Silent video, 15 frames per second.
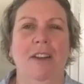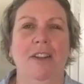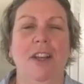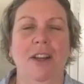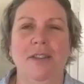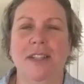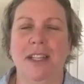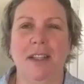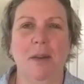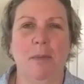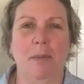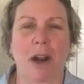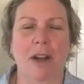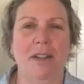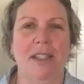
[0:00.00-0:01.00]
using the
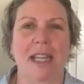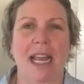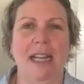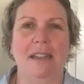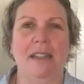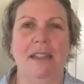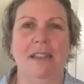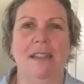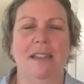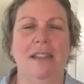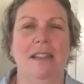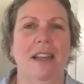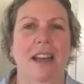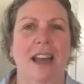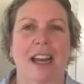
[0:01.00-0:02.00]

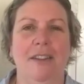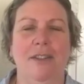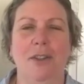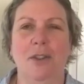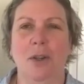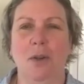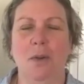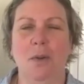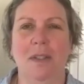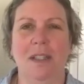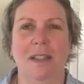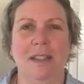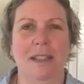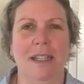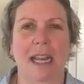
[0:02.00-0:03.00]
processes and the tools
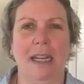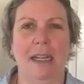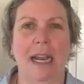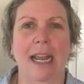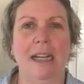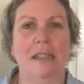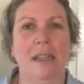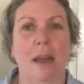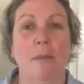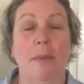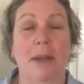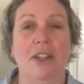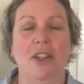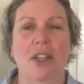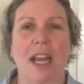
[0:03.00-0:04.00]
and the techniques that have
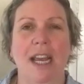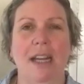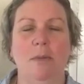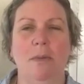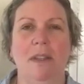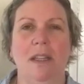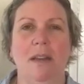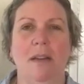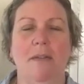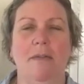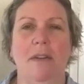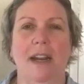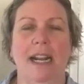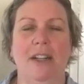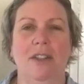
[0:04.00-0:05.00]
been shared with the
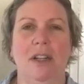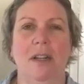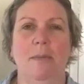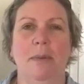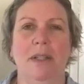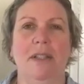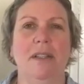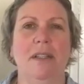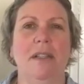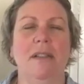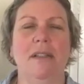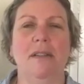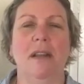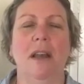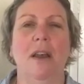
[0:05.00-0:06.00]
Financial
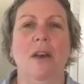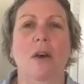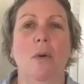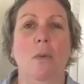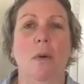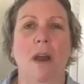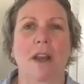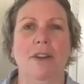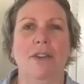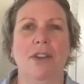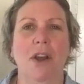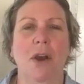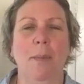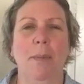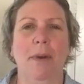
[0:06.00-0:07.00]
Abundance
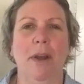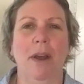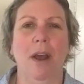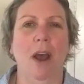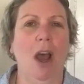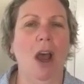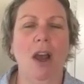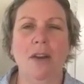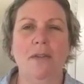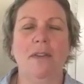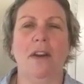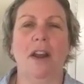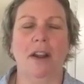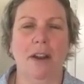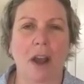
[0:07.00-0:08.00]
Workshop.
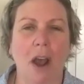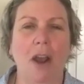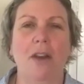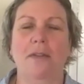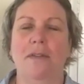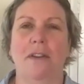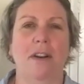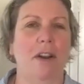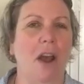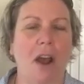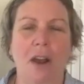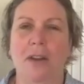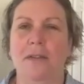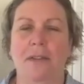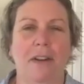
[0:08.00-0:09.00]
Over and over and
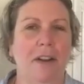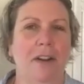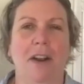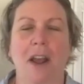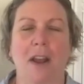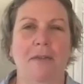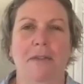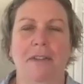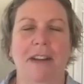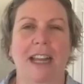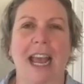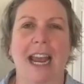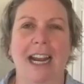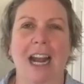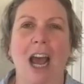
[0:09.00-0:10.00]
over and over
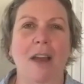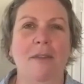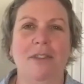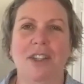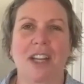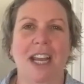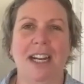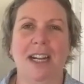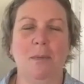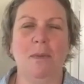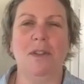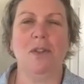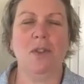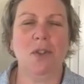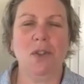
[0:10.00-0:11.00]
again. I've shared it
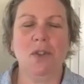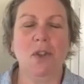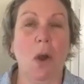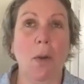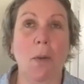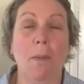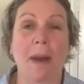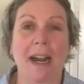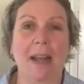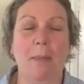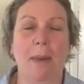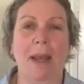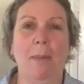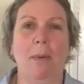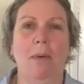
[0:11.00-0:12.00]
with so many
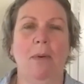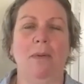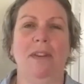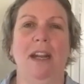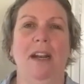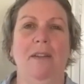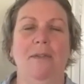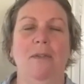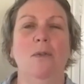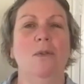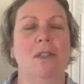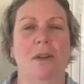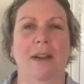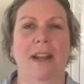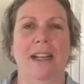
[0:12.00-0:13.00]
people that have
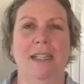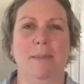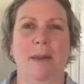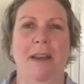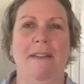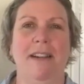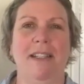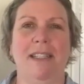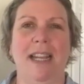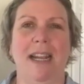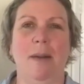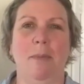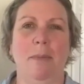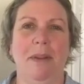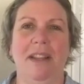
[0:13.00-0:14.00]
also experienced
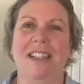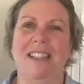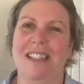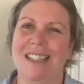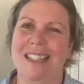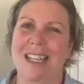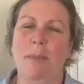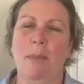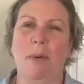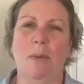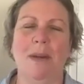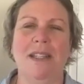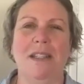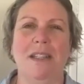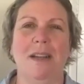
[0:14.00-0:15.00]
it, but there's a deeper
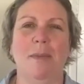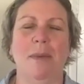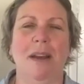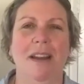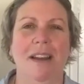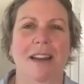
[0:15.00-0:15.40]
wisdom